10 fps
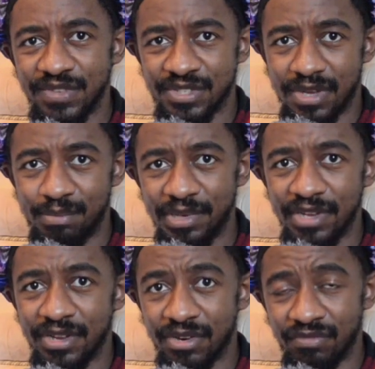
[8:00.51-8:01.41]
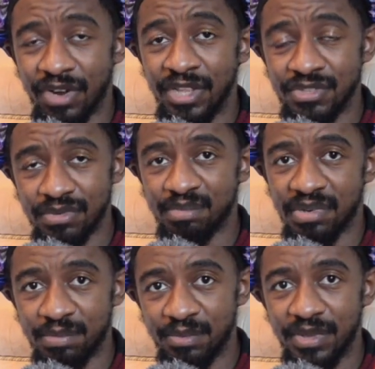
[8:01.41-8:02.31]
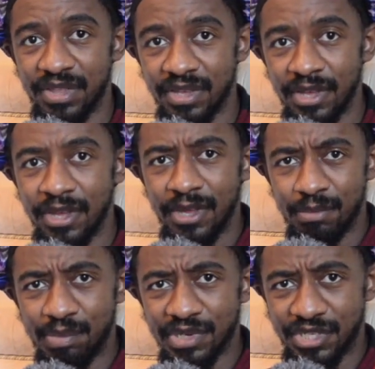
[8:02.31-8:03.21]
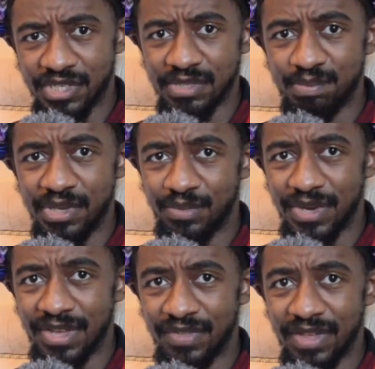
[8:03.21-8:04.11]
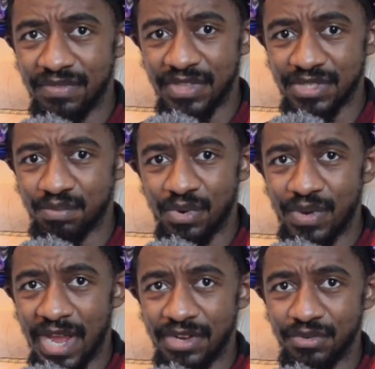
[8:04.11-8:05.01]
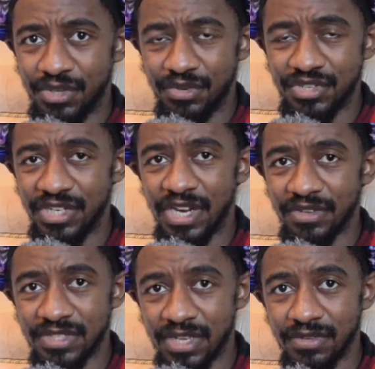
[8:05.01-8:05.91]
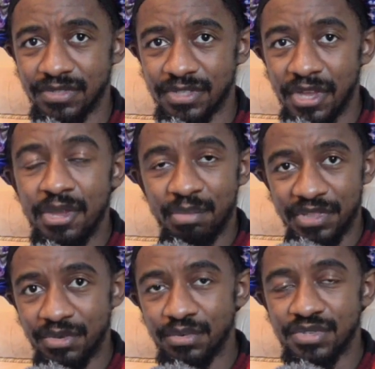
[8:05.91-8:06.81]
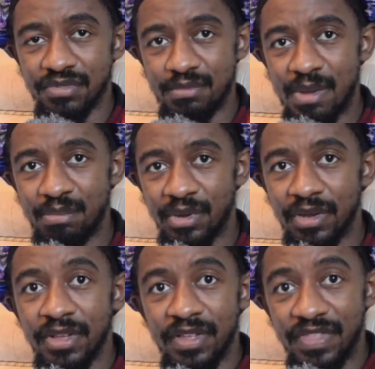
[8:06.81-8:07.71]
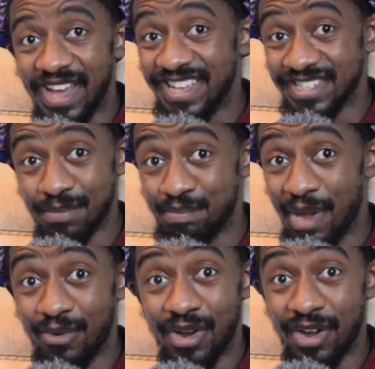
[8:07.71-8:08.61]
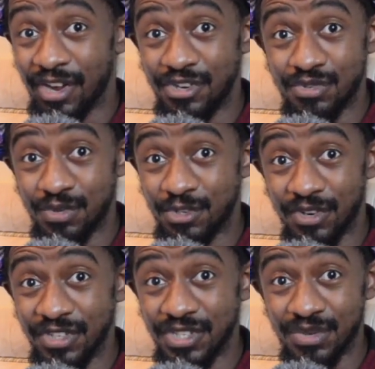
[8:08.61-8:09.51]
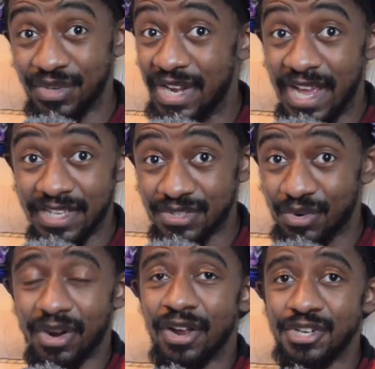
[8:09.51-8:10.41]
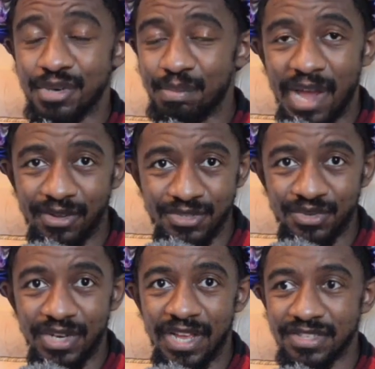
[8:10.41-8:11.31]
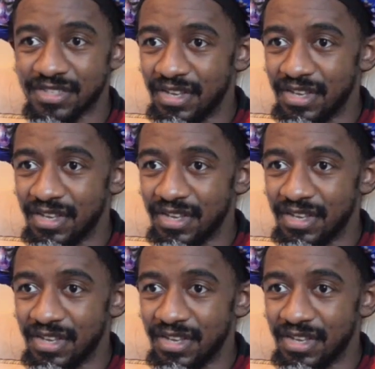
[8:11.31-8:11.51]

sampling are going to run into a problem with it, but just be aware that this won't handle hugely loud sounds. But then also remember that it's about $100 or less, or £100 or less,